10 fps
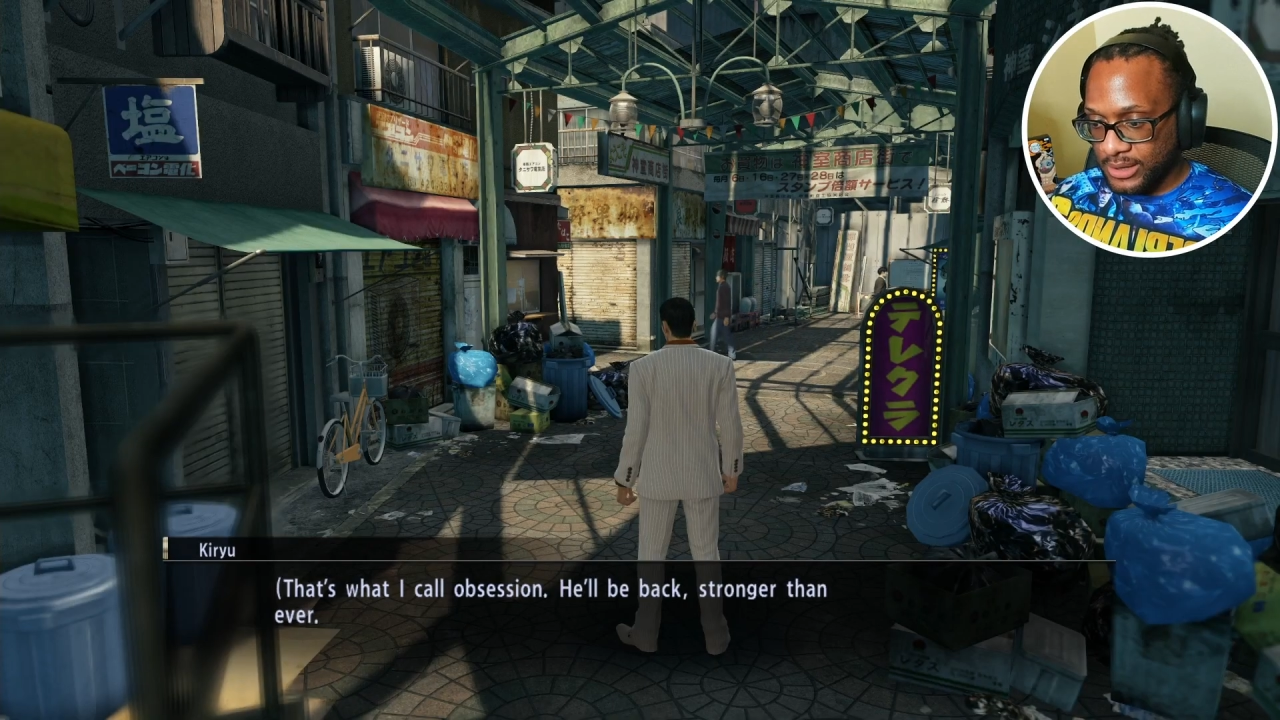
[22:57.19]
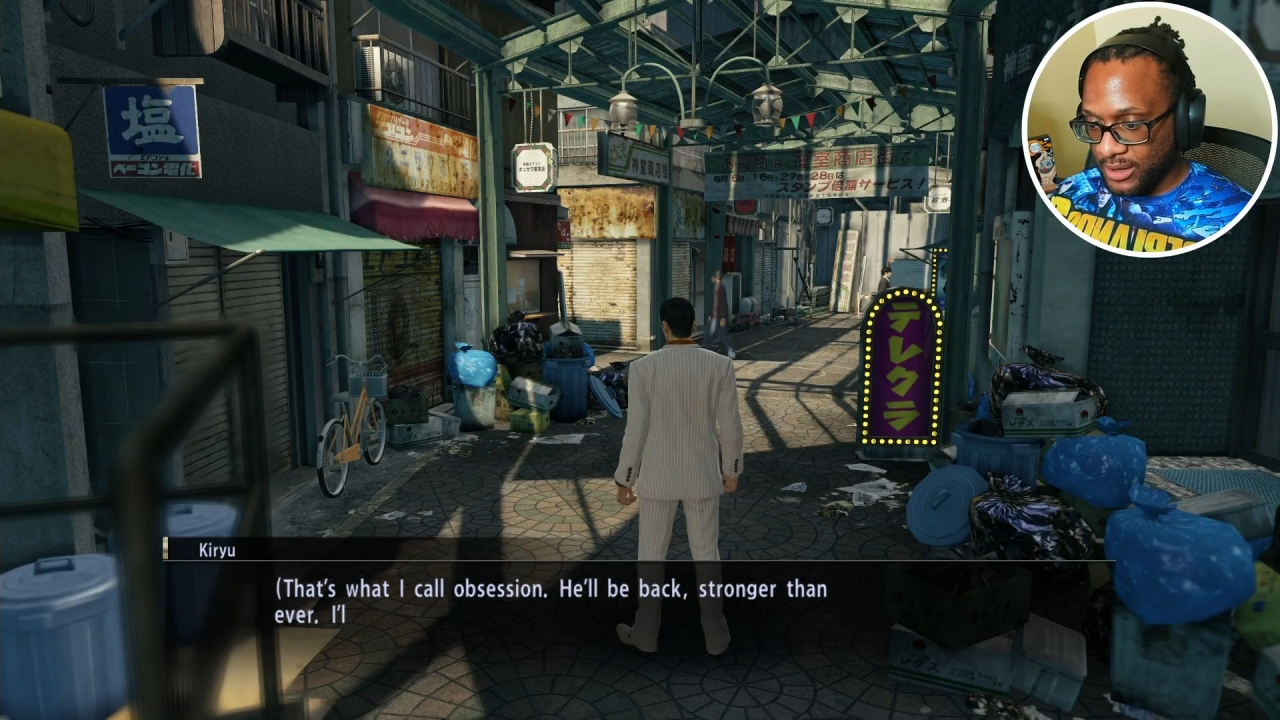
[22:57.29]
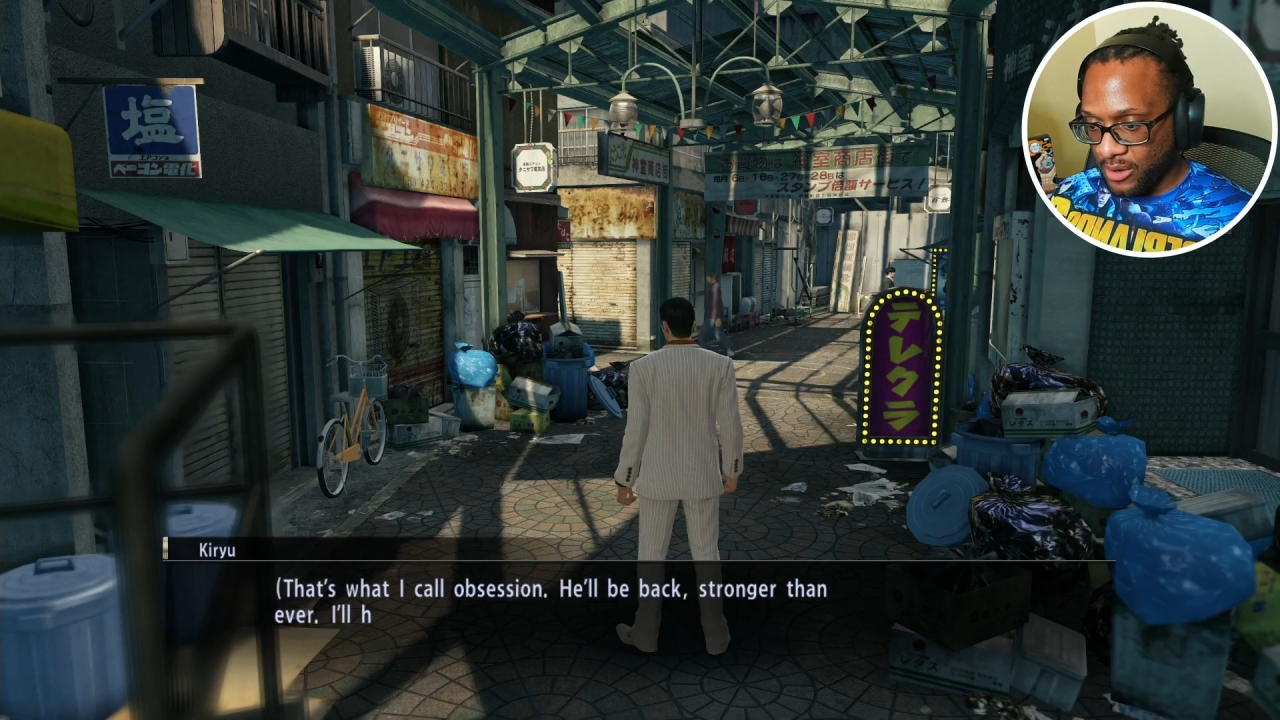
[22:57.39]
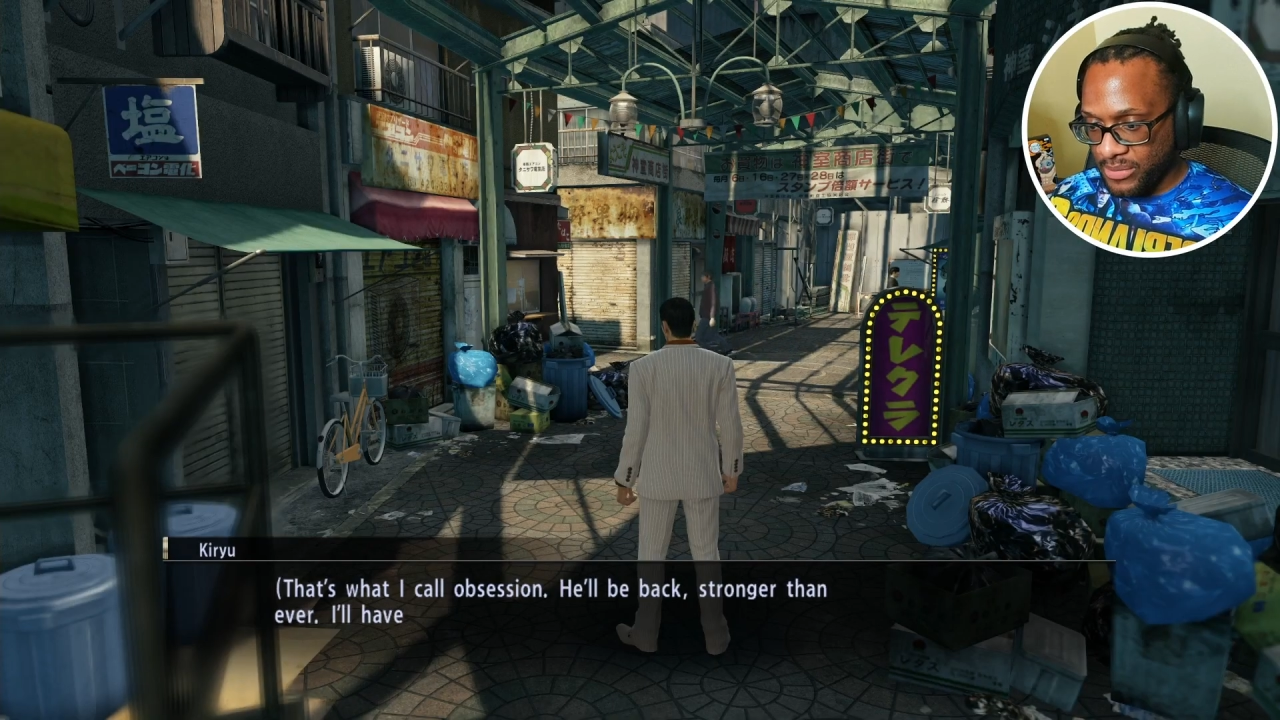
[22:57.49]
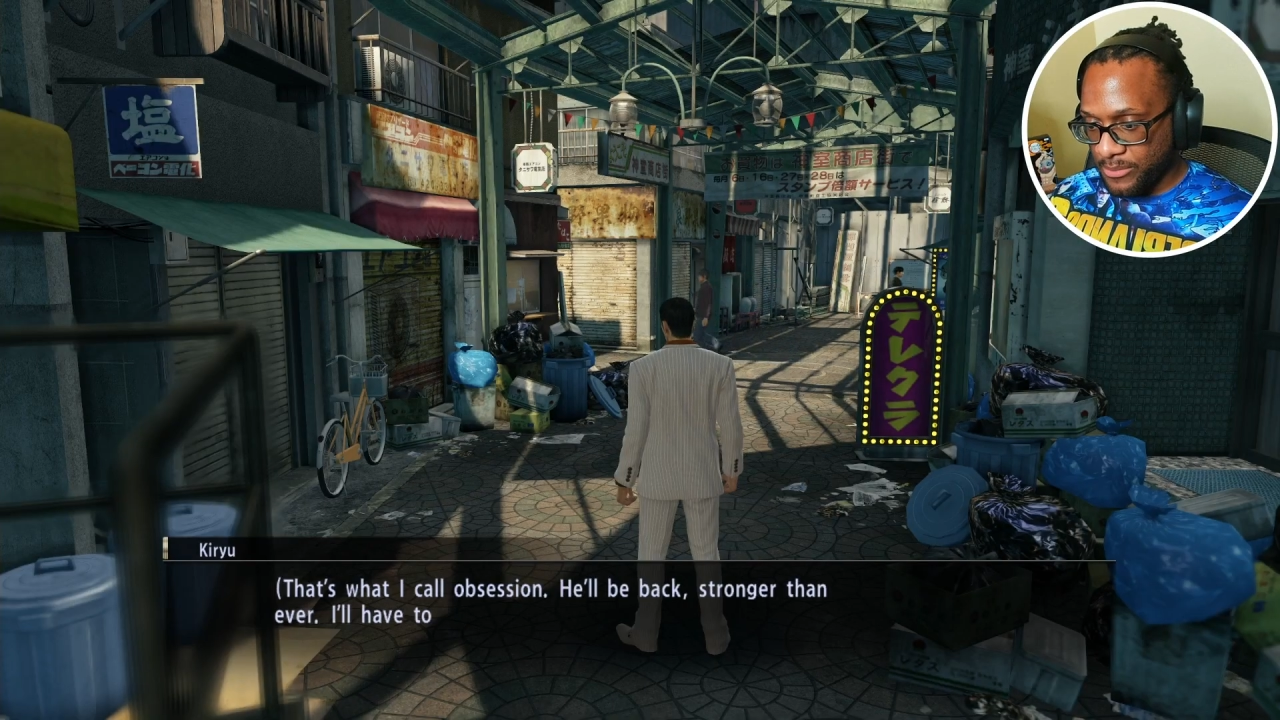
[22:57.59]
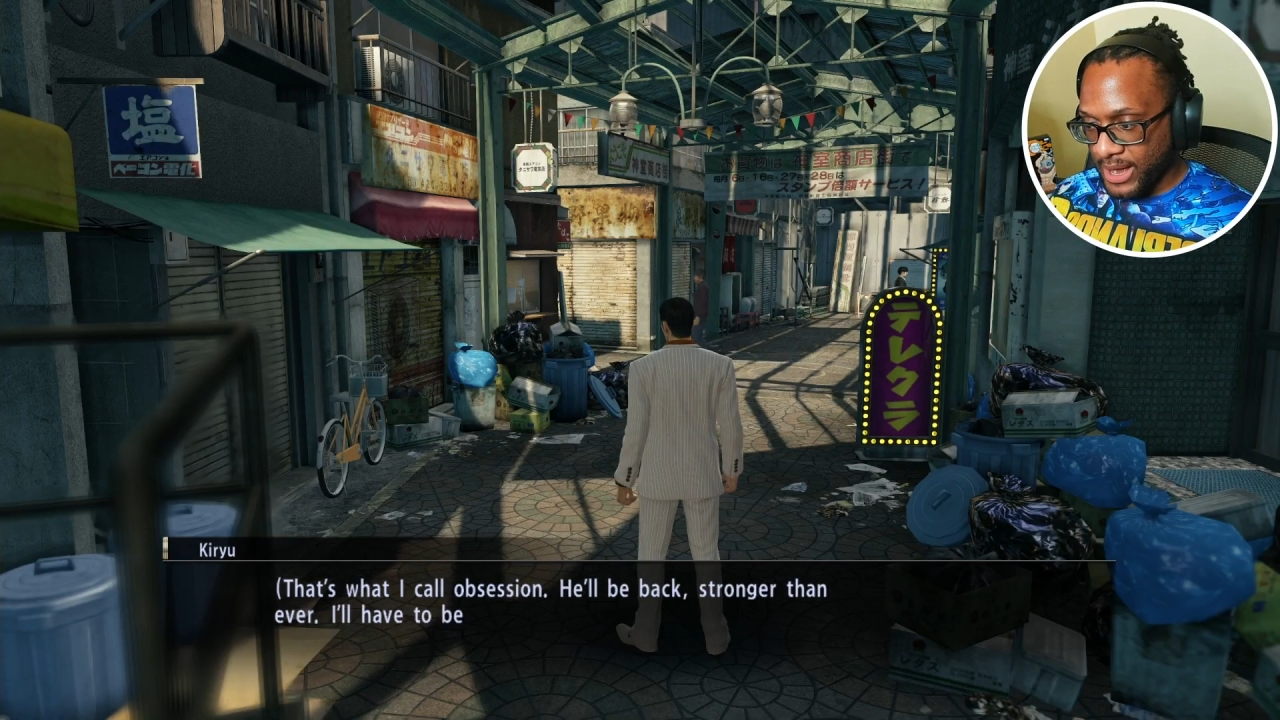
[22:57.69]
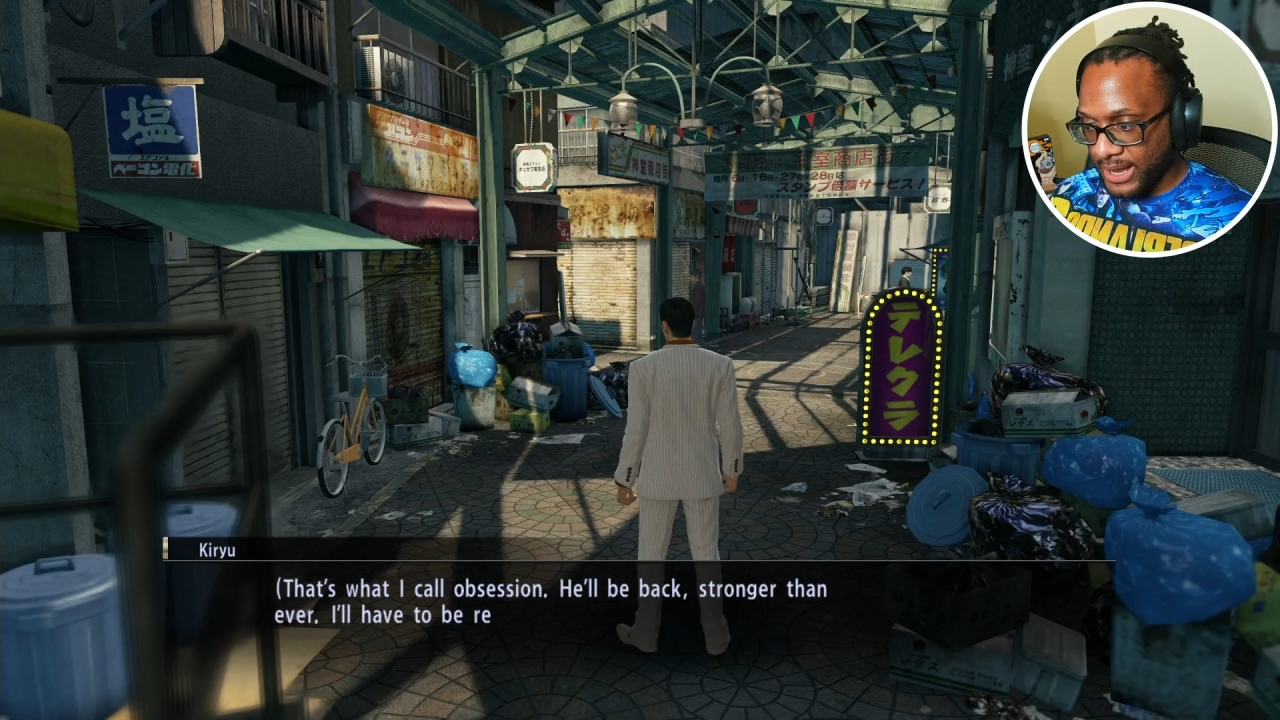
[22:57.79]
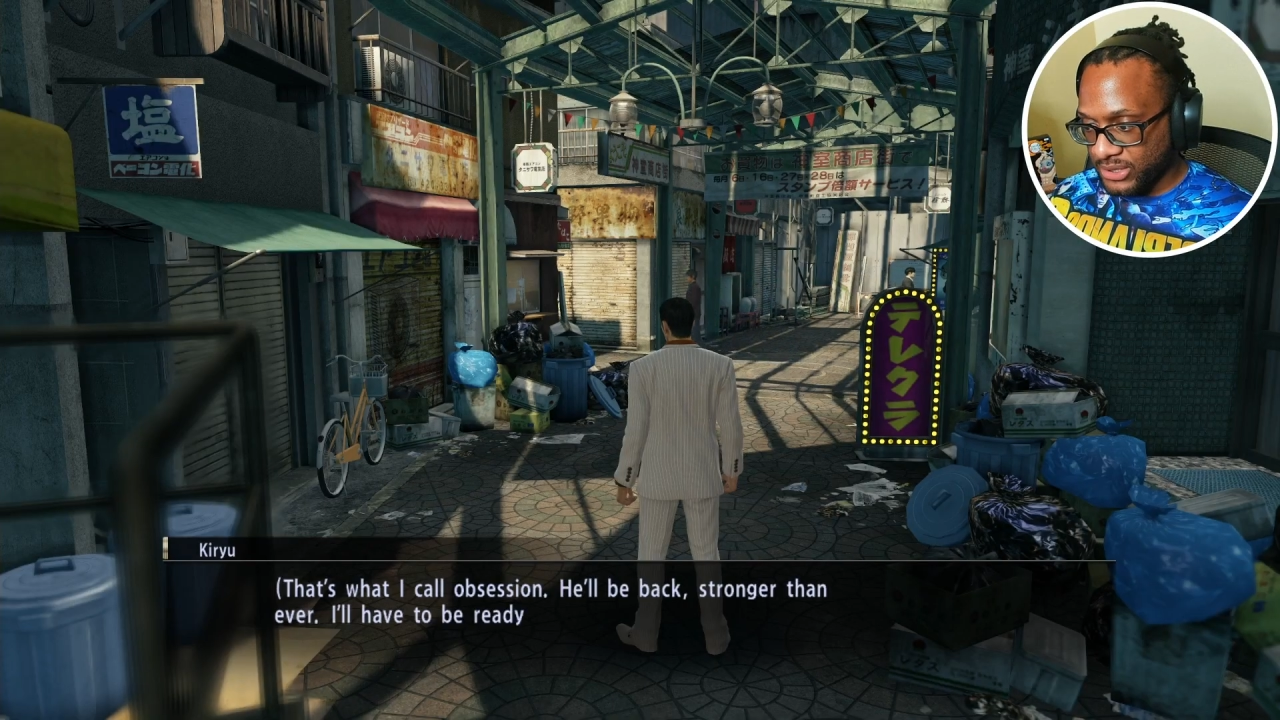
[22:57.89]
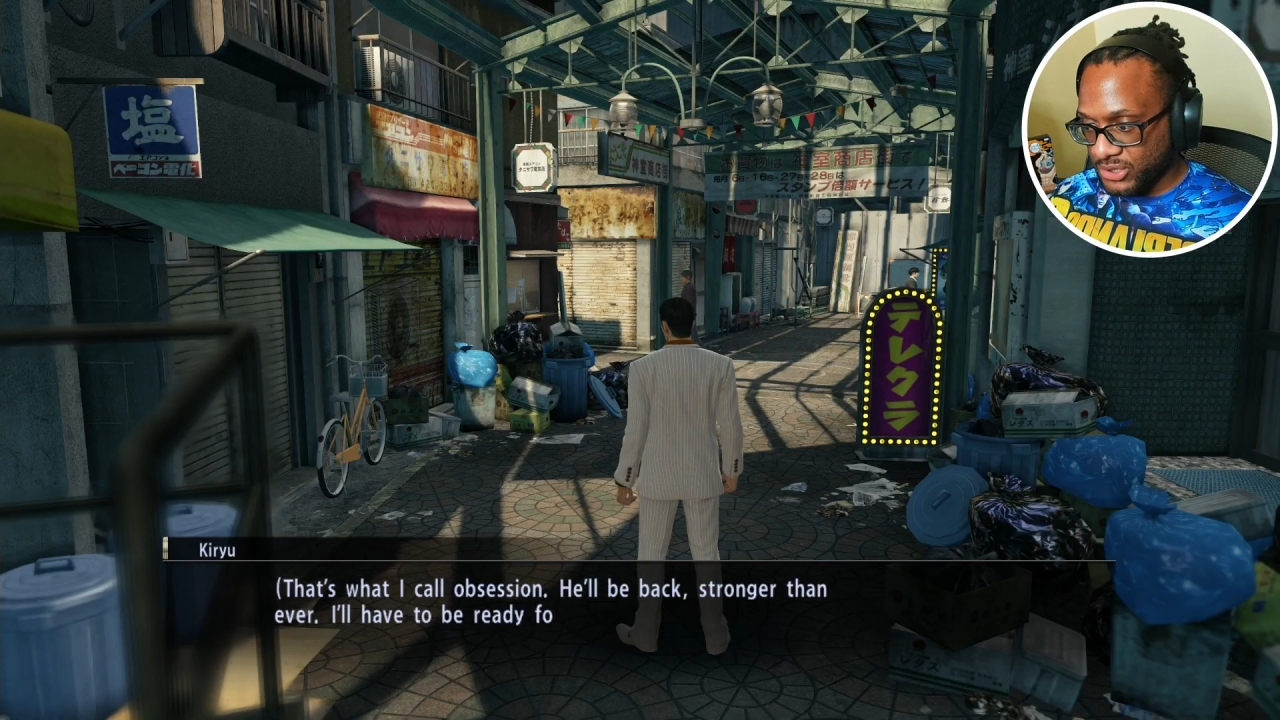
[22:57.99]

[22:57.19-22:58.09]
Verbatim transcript: He'll be back